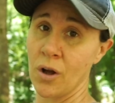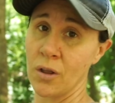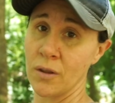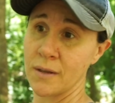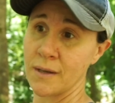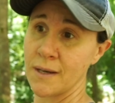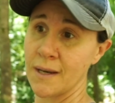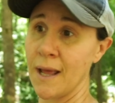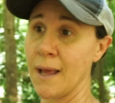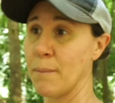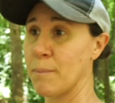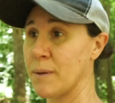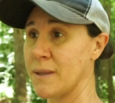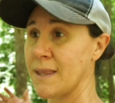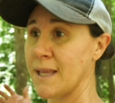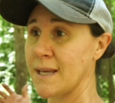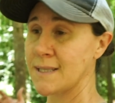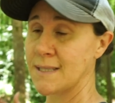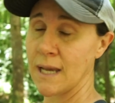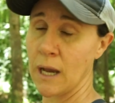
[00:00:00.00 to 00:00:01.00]
call it a day, but
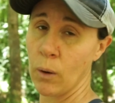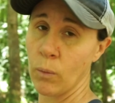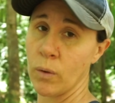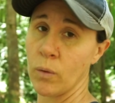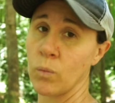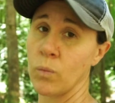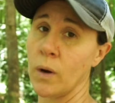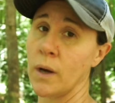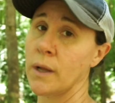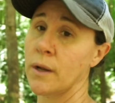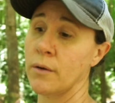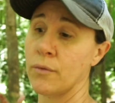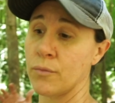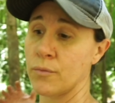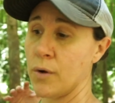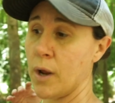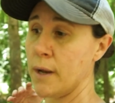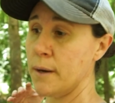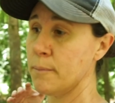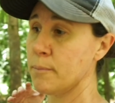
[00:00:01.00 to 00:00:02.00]
that's how we run
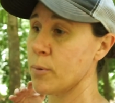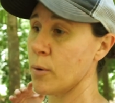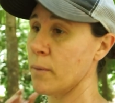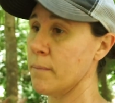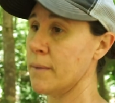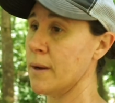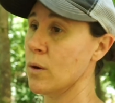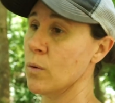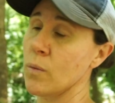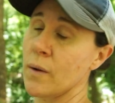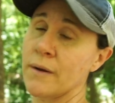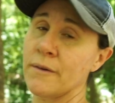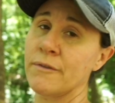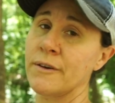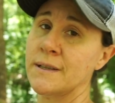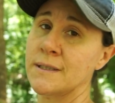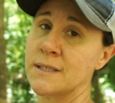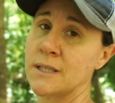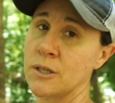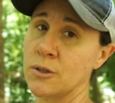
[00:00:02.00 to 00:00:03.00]
Premier One
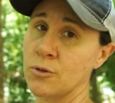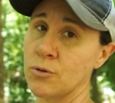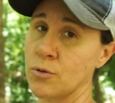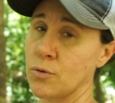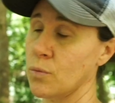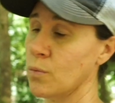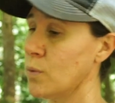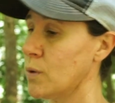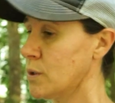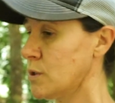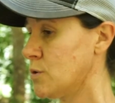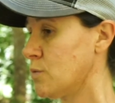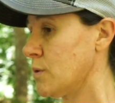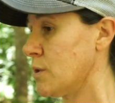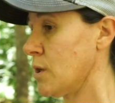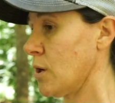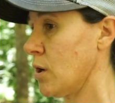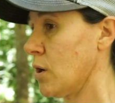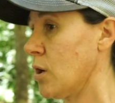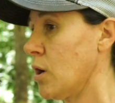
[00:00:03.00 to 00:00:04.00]
Fencing through the woods with our